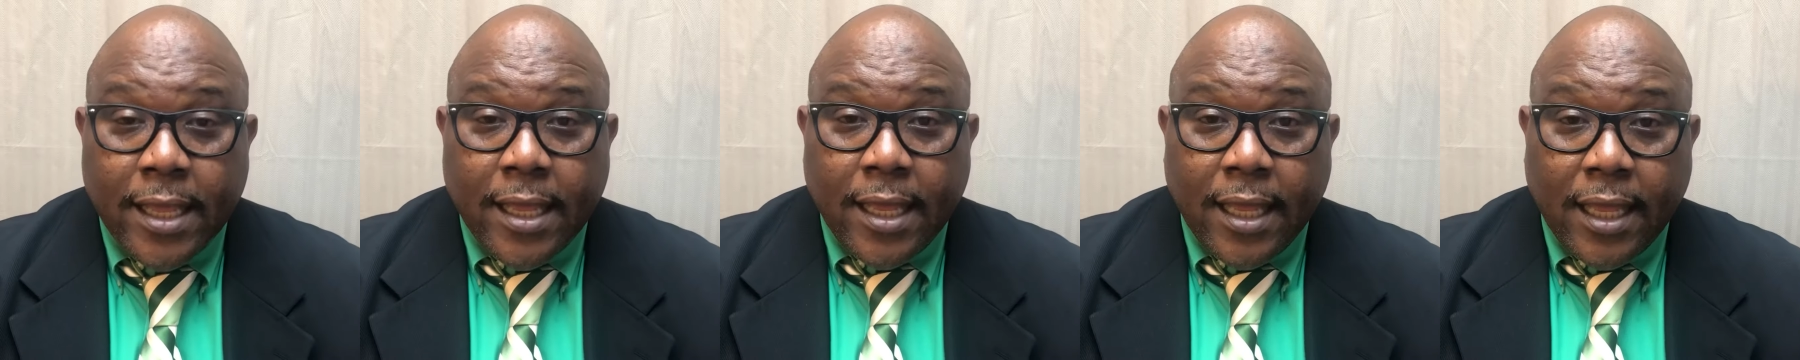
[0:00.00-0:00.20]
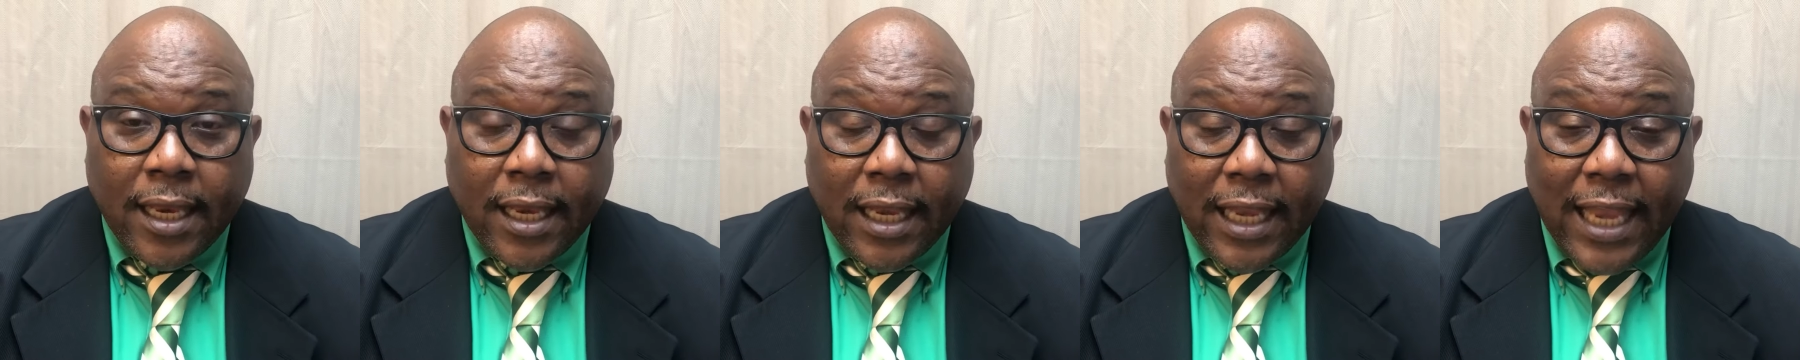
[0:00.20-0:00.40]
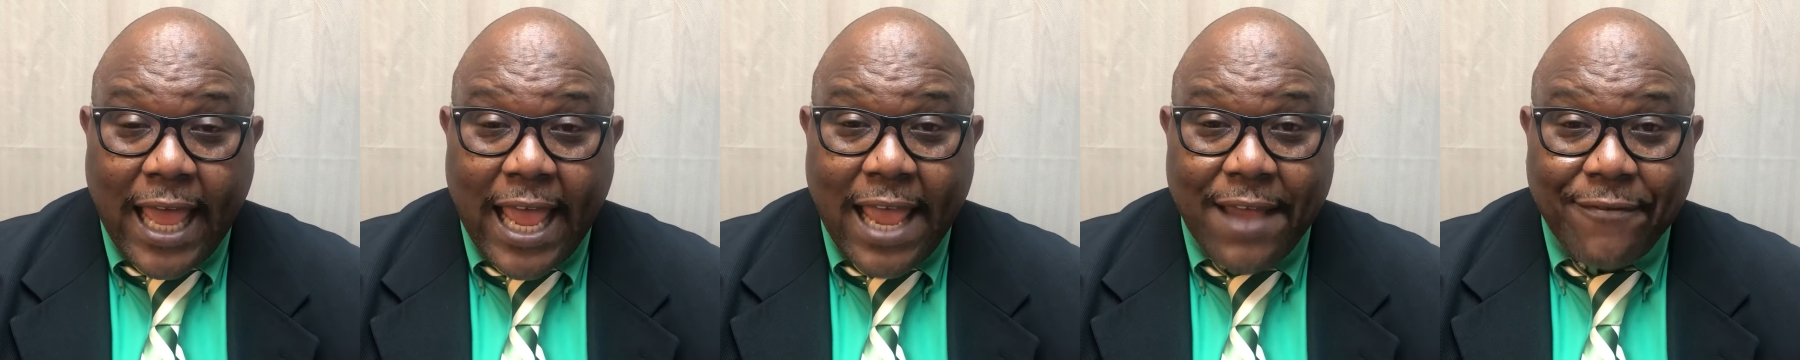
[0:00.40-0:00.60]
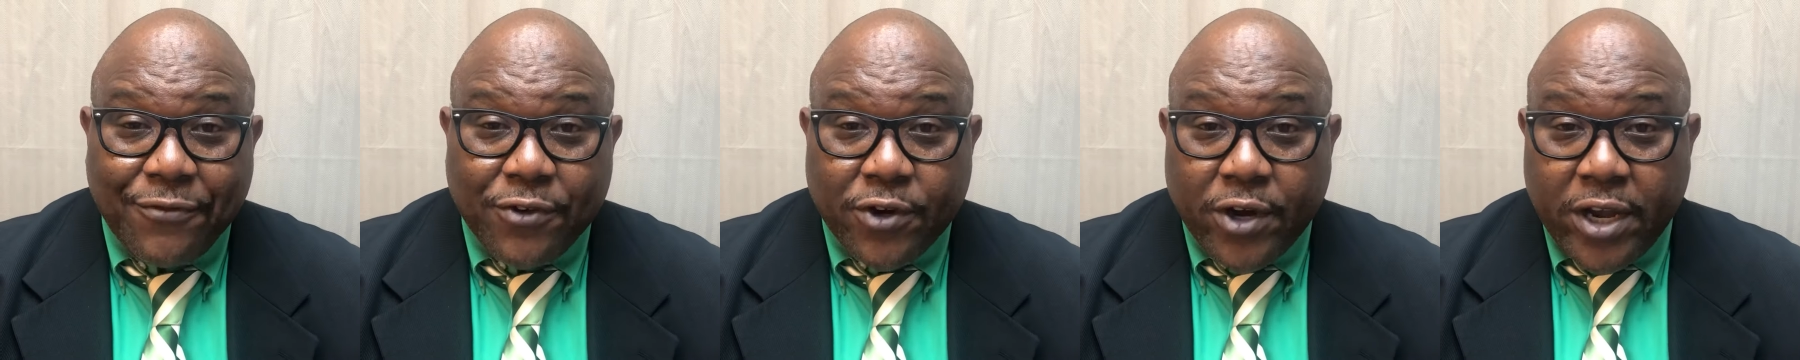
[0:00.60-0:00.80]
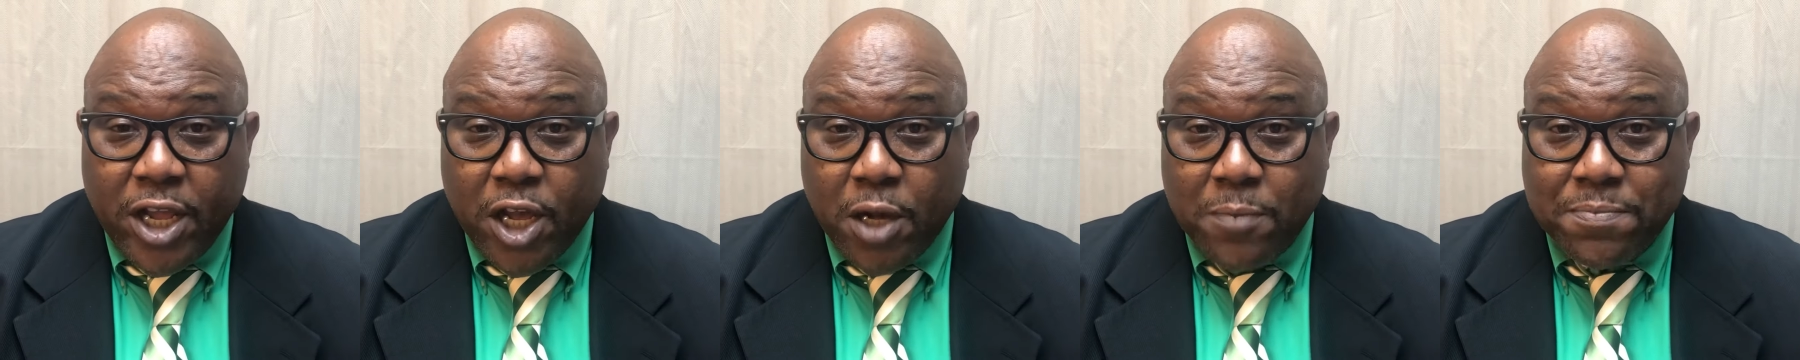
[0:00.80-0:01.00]

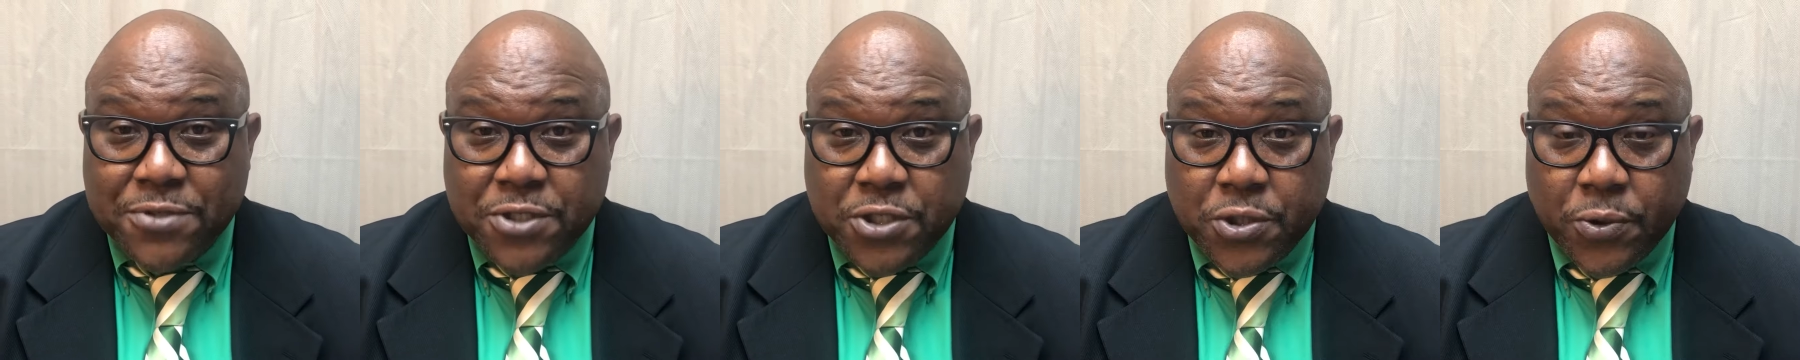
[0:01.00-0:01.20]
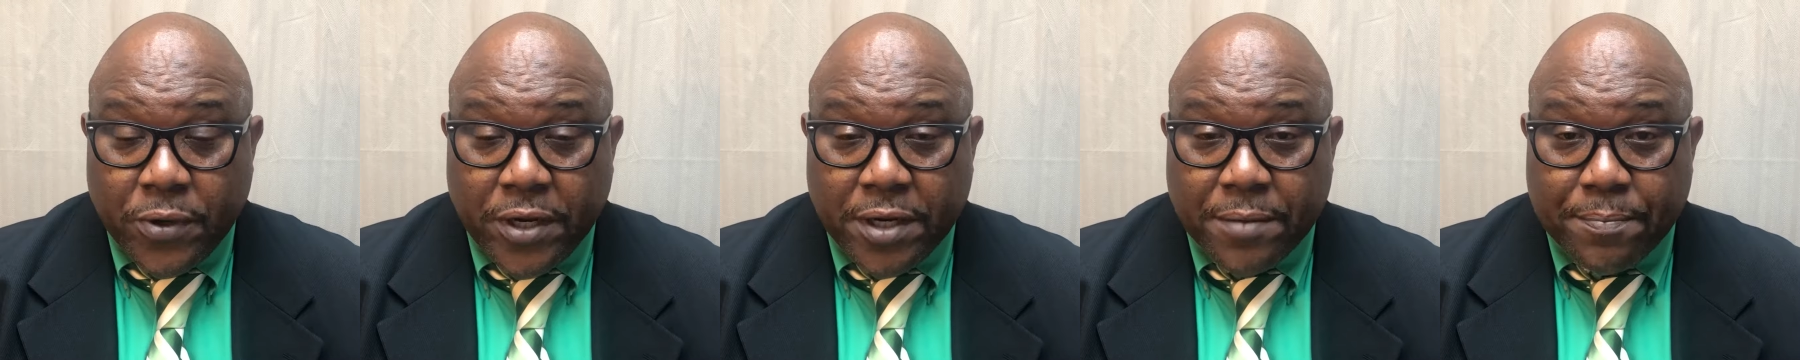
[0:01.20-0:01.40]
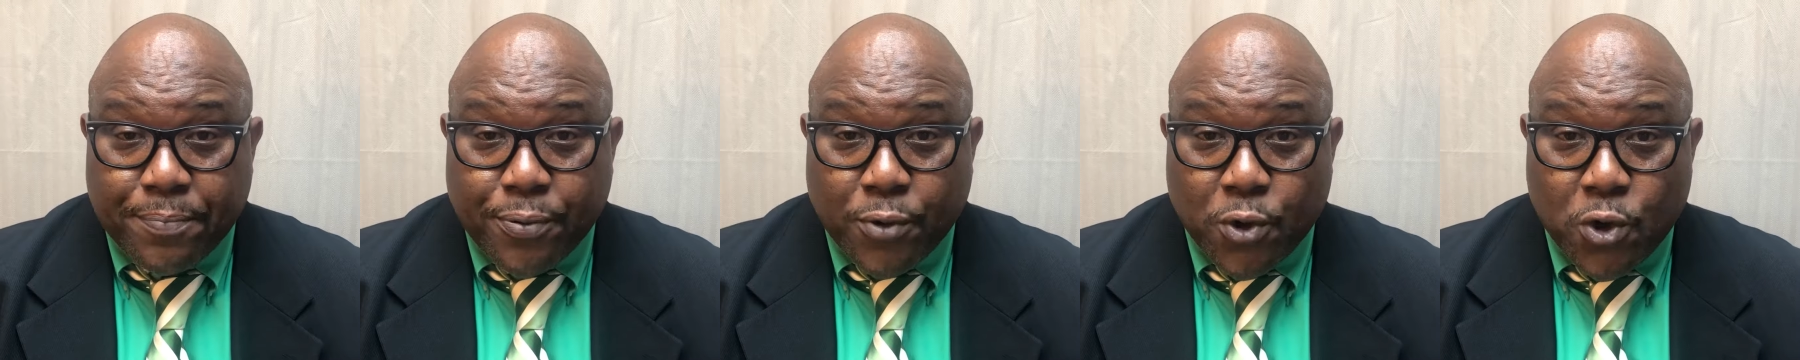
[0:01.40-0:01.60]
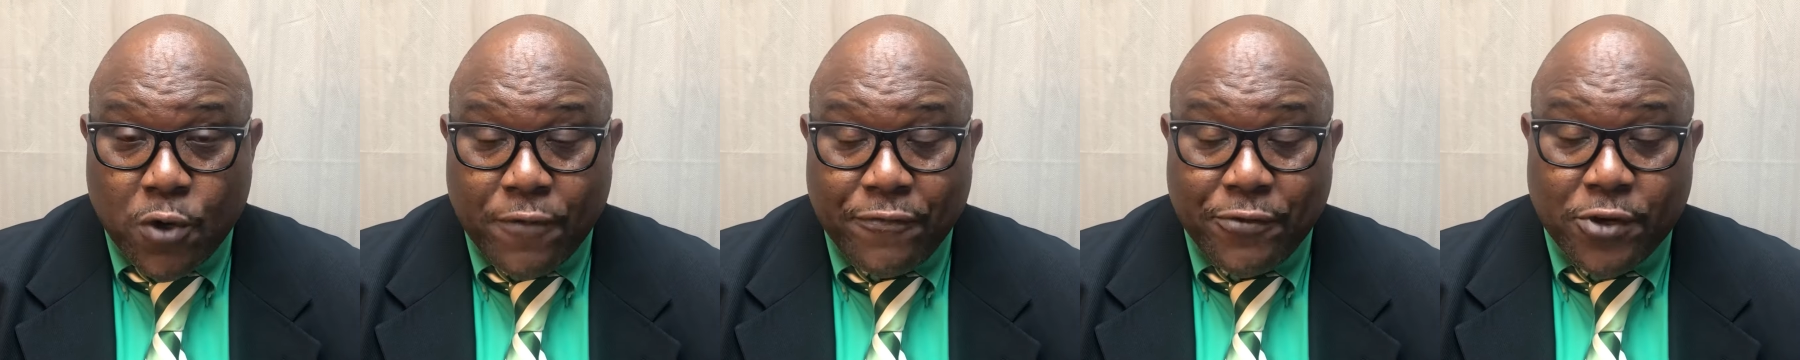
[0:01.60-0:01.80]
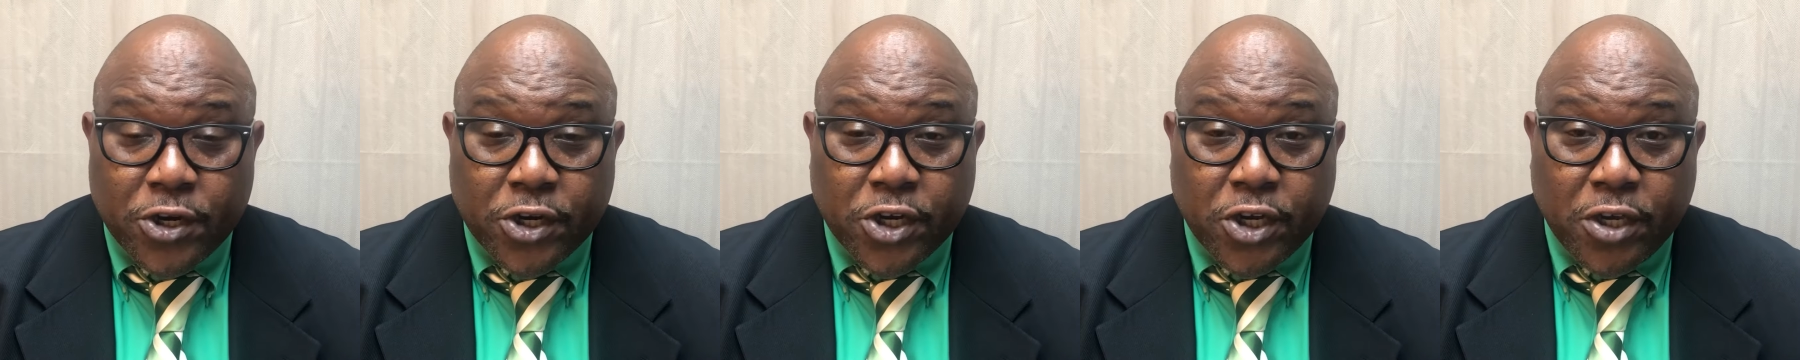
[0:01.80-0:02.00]
Laughter helps to improve your